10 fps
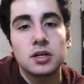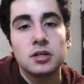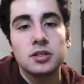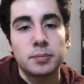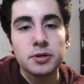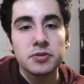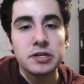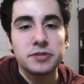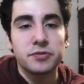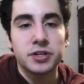Number
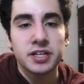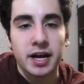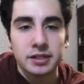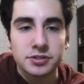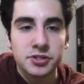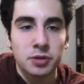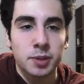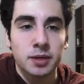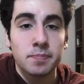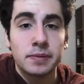349,
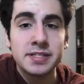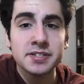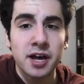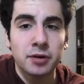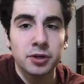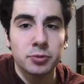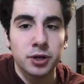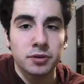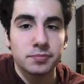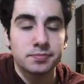Zerba. This is not a real word.